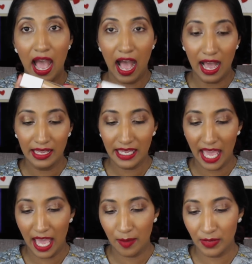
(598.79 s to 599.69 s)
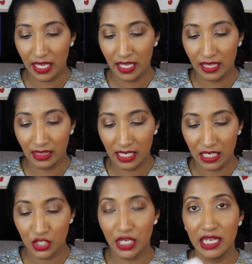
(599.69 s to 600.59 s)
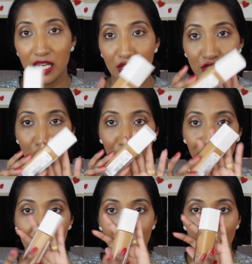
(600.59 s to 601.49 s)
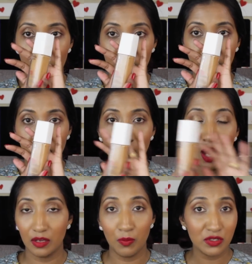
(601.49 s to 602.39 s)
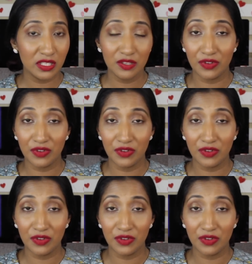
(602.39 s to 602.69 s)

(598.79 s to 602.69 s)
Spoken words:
I am in the shade Toffee Caramel. Most of